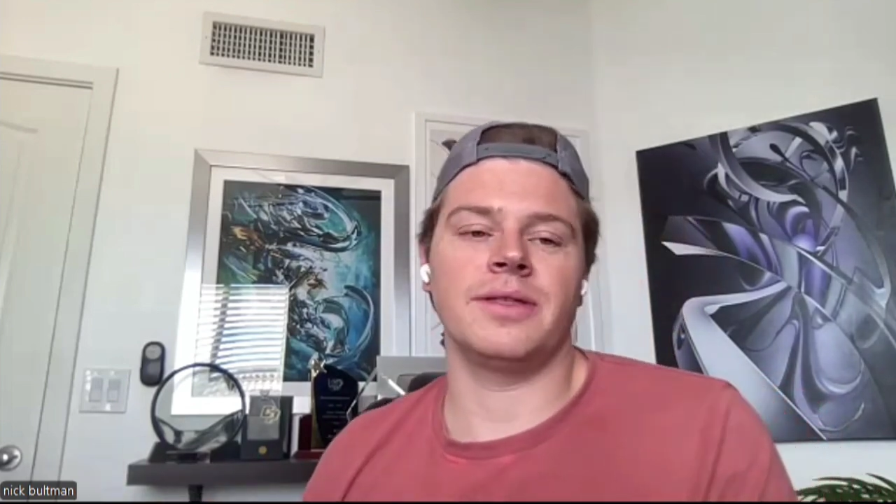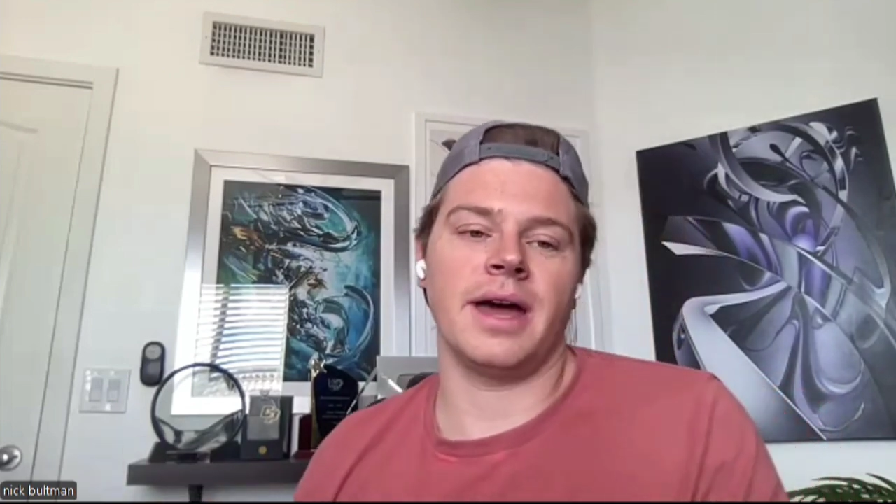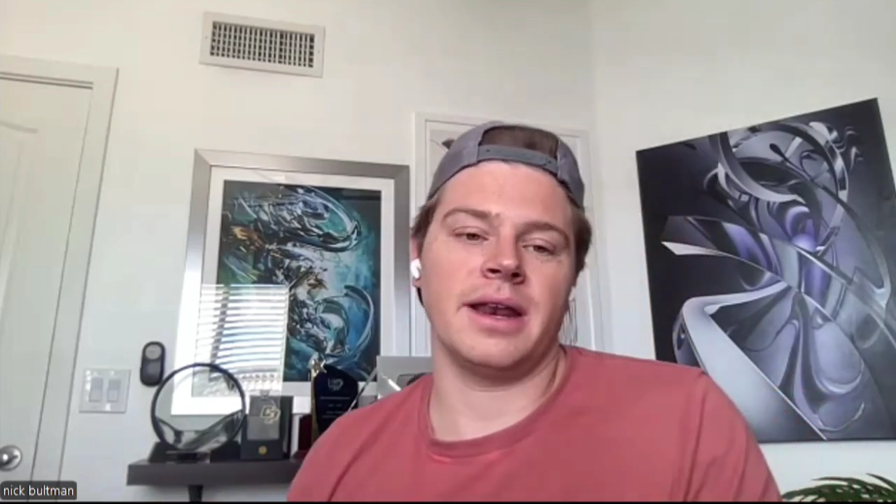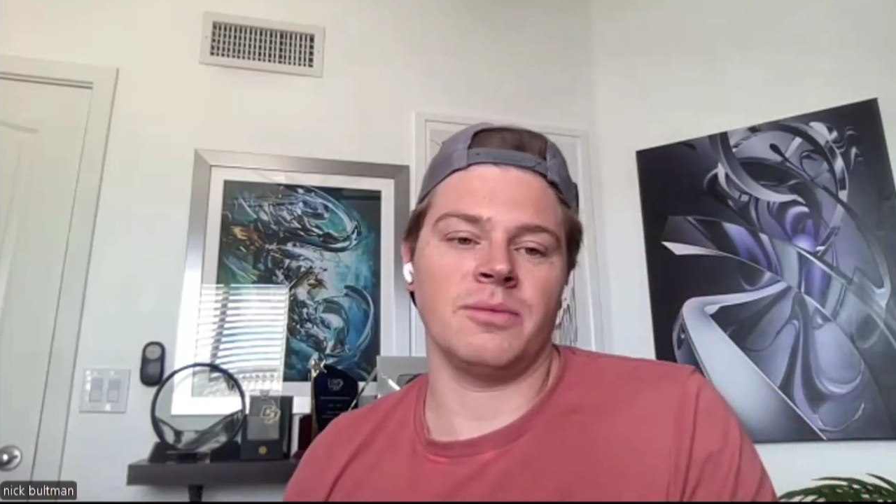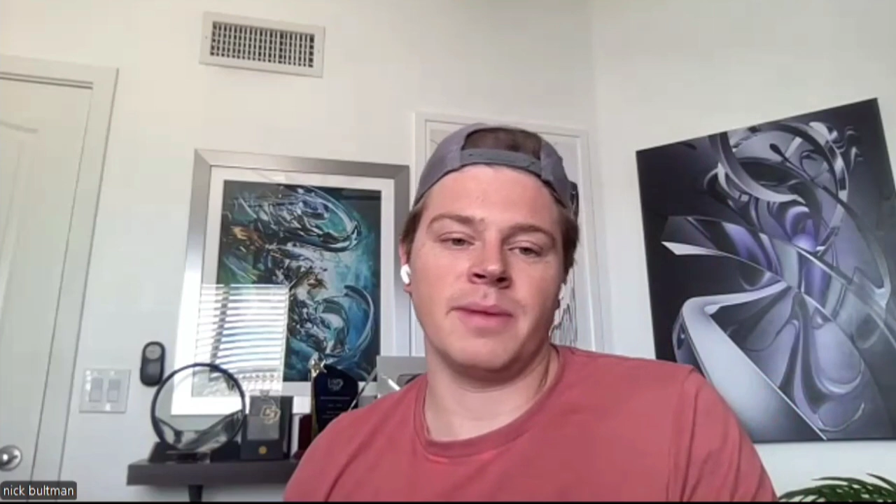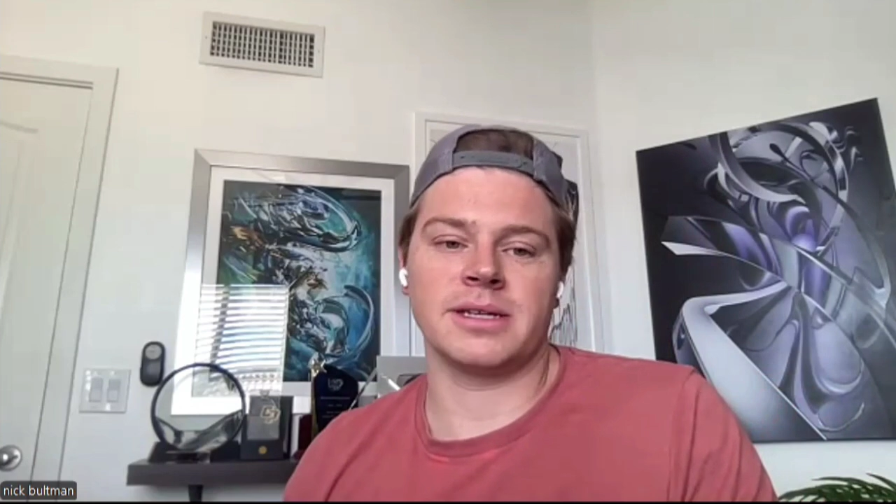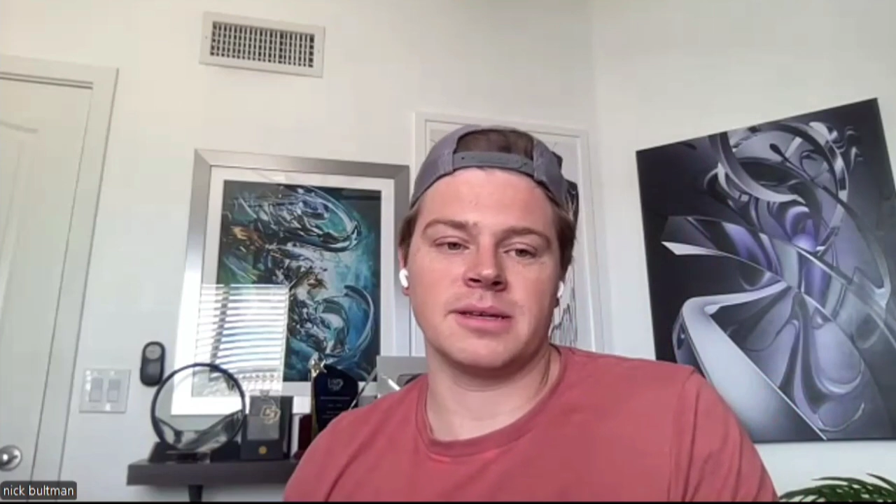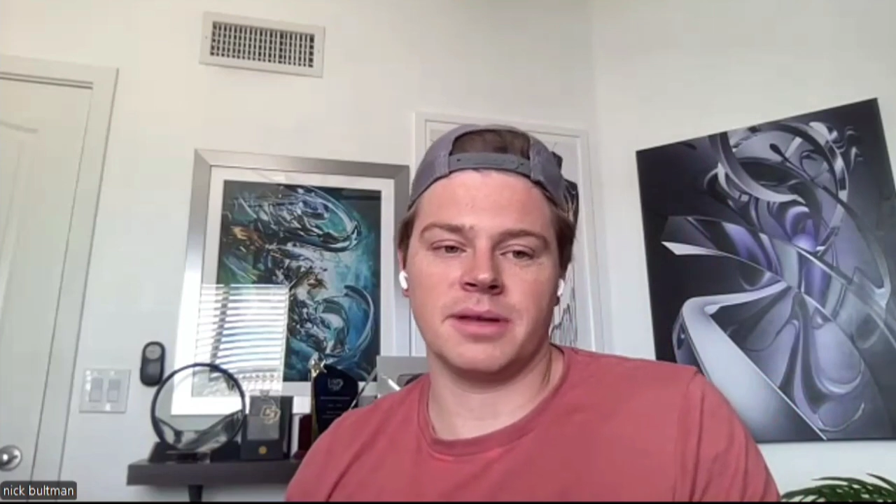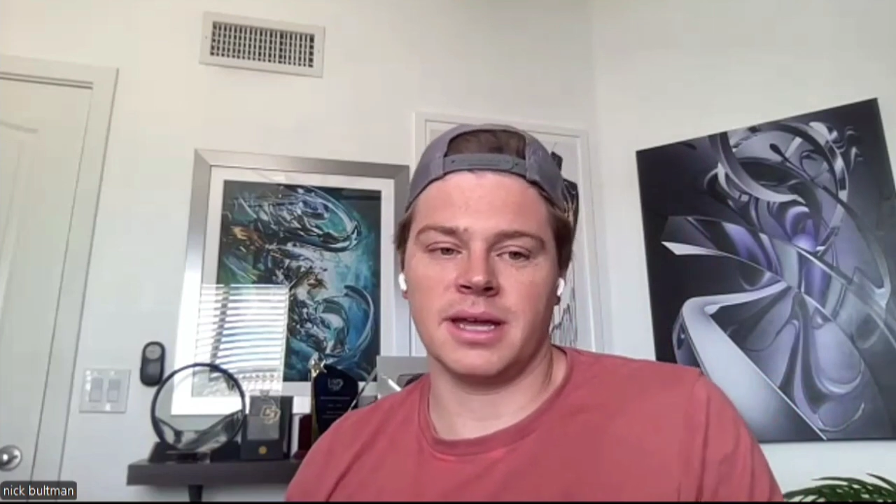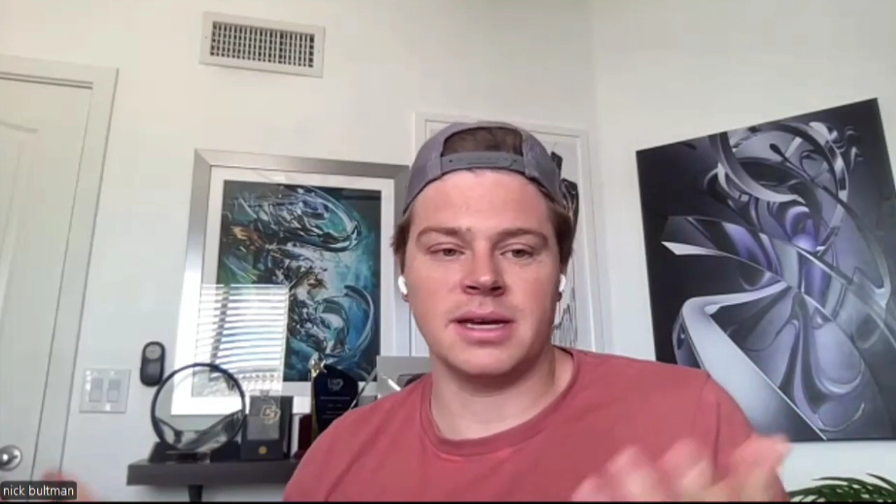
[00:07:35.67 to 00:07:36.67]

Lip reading: that it'll make something